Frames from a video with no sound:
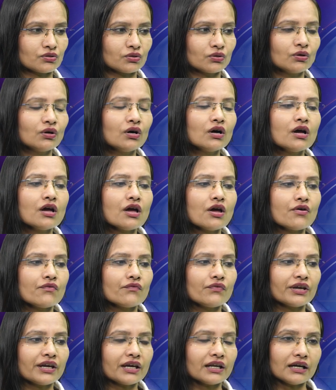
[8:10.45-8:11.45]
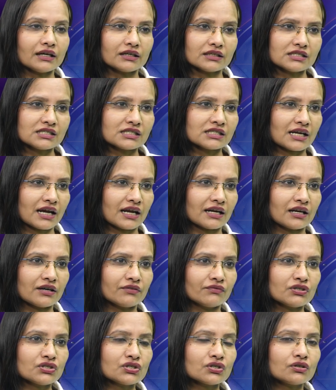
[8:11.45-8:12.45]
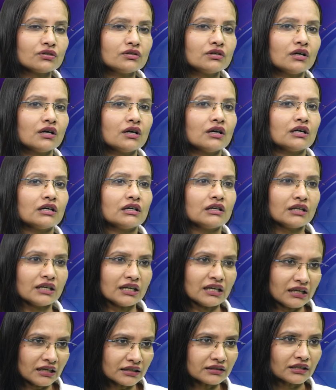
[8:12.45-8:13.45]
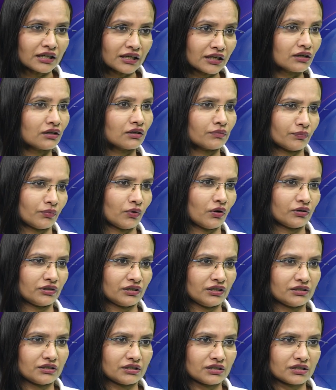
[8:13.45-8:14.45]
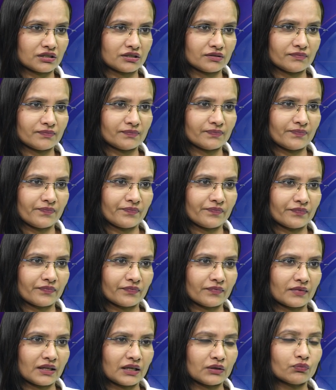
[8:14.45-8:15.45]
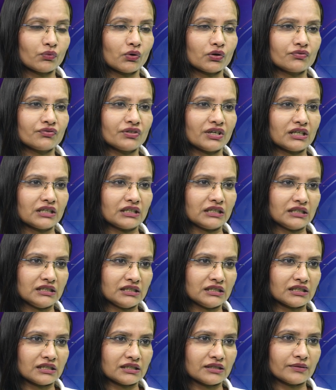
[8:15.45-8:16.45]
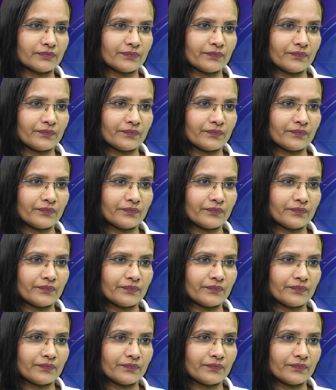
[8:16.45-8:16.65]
So we can understand and we should really think upon it, that what we are eating.